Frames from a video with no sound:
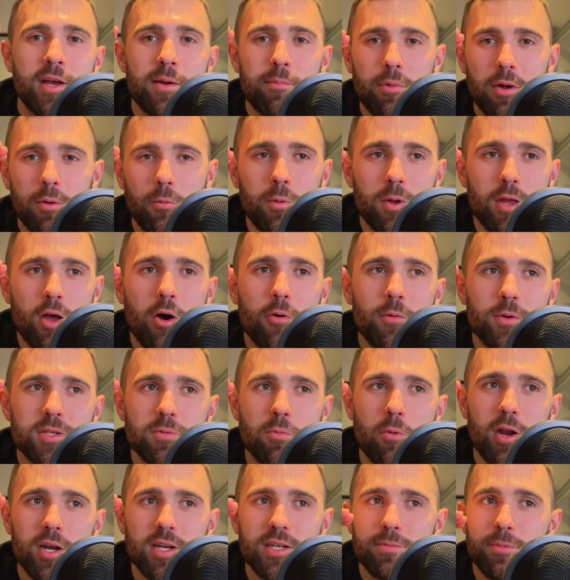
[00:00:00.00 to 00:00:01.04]
but we always
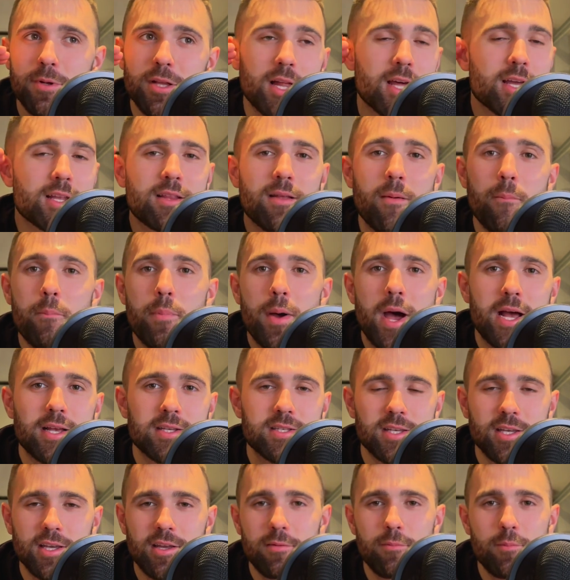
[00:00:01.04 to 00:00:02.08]
want it to be the
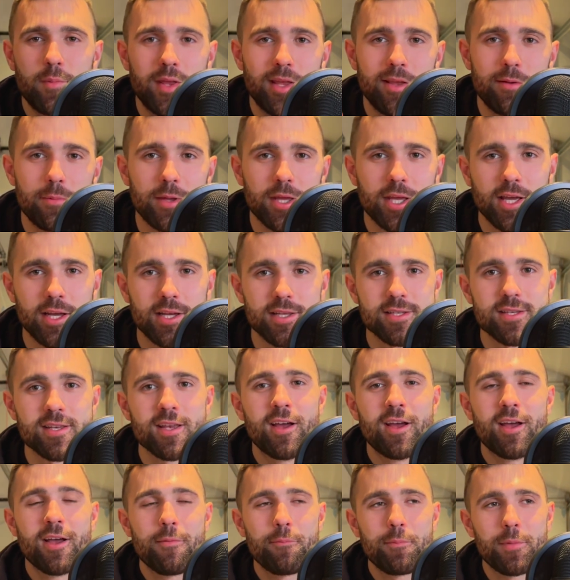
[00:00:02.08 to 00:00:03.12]
best it can be, because
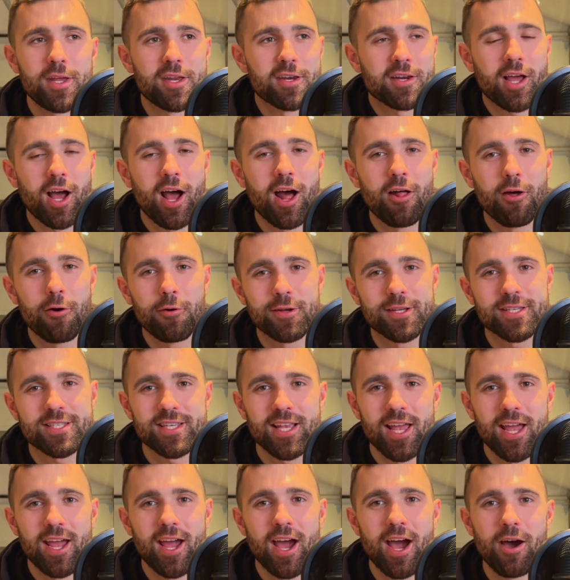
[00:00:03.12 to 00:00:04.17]
me and Kyle always
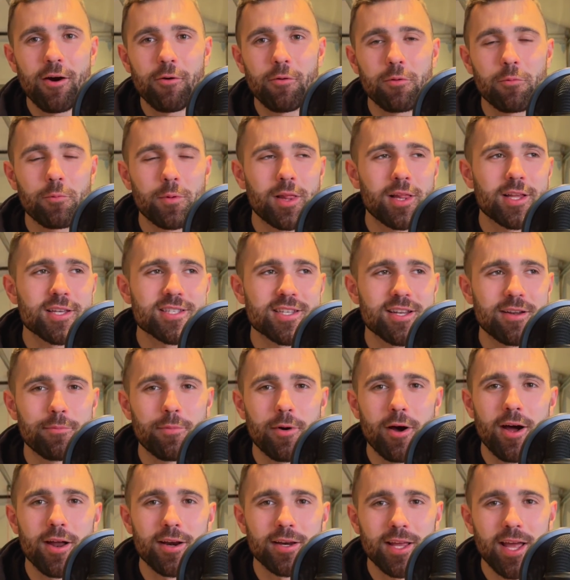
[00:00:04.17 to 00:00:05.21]
say how when we listen to
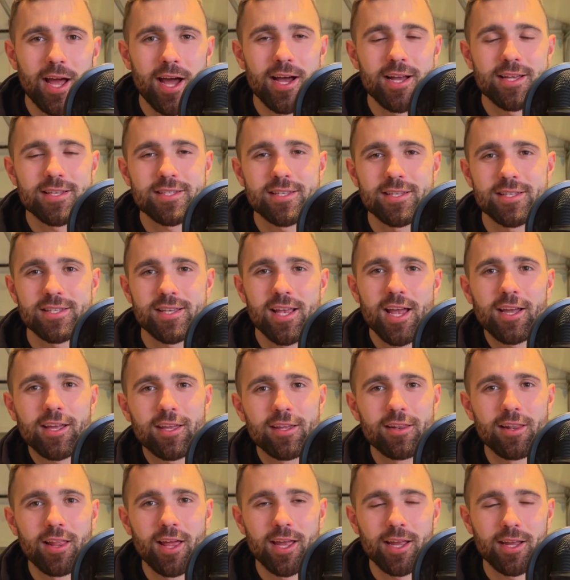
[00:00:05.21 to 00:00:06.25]
podcasts, the
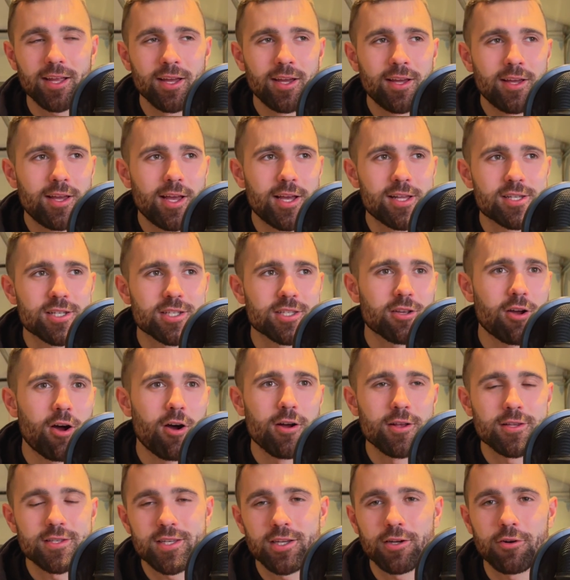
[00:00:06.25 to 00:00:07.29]
second it's just
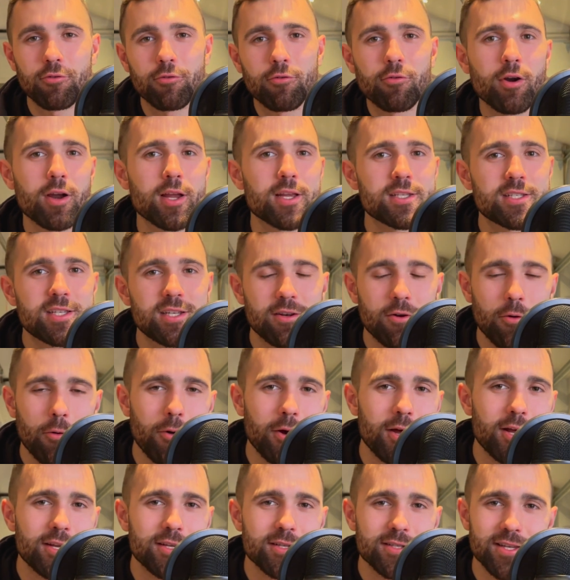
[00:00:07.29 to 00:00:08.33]
constant crazy
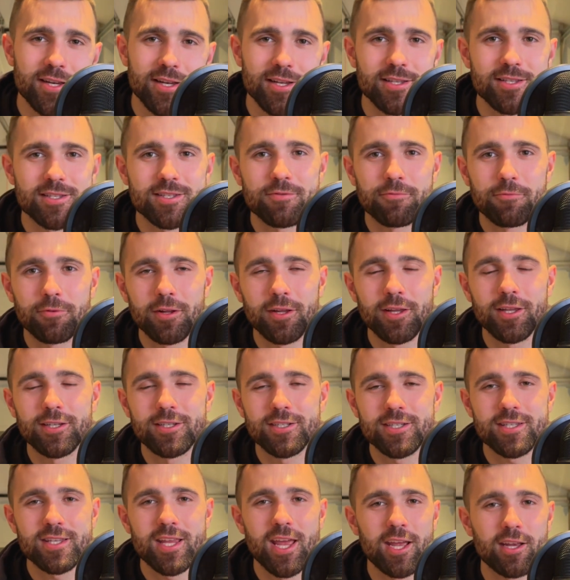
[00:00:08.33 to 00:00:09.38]
noise and it's really
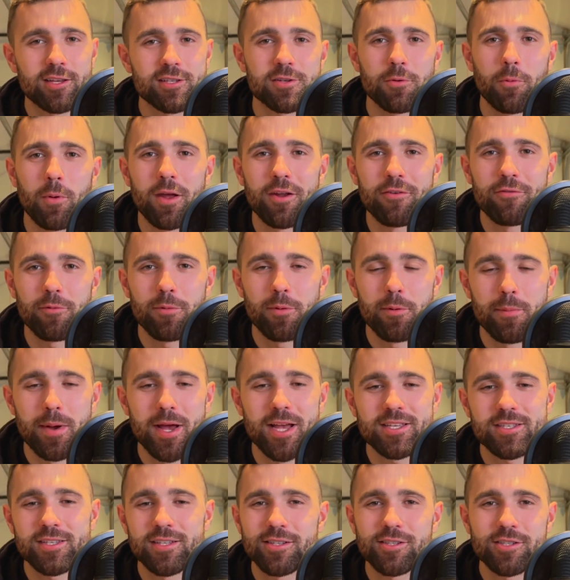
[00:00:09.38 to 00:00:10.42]
just takes away from the
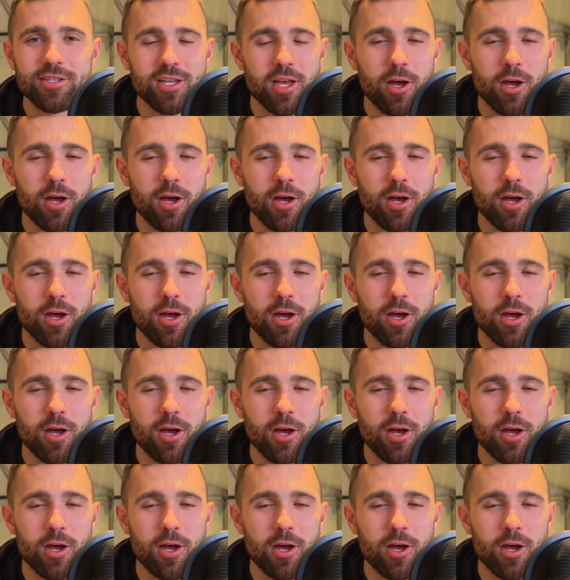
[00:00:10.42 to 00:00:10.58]
message.